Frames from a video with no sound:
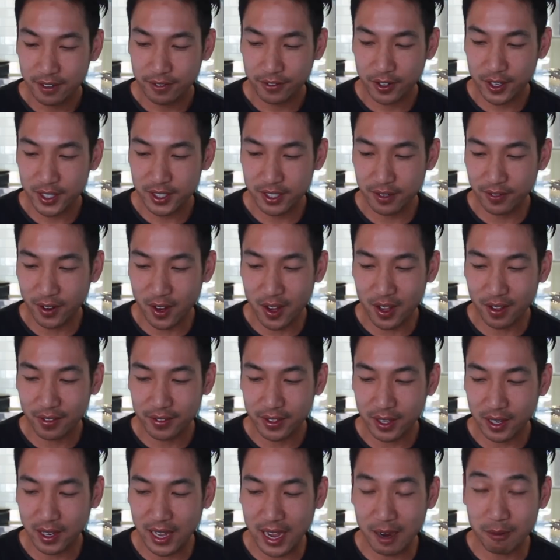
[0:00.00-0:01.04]
First of
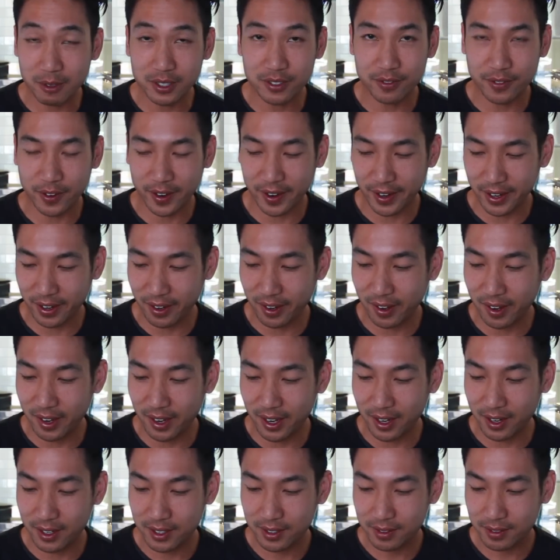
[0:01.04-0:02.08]
all, the line was very
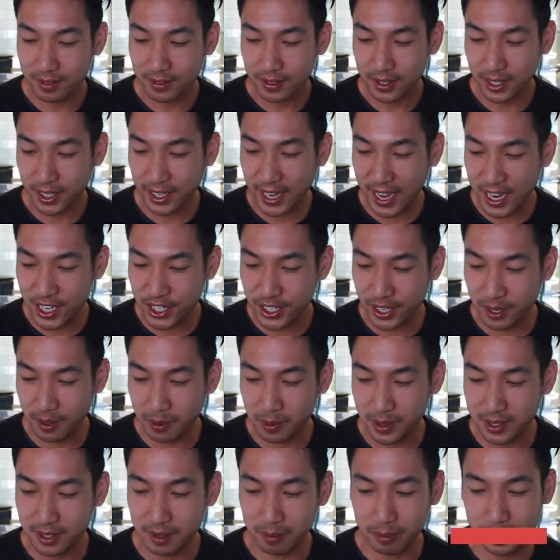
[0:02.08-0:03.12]
long. The cashier
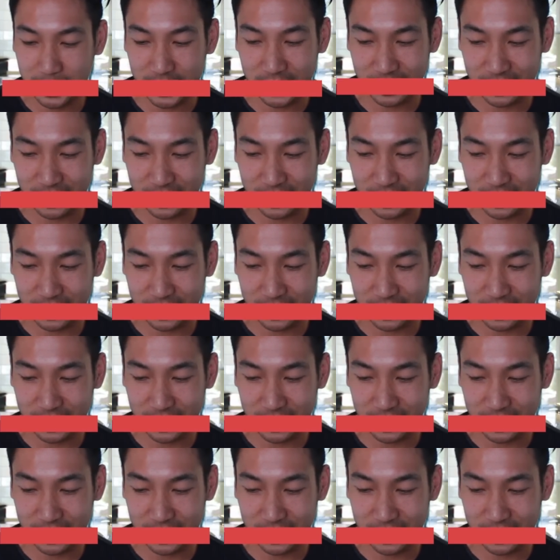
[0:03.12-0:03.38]
was a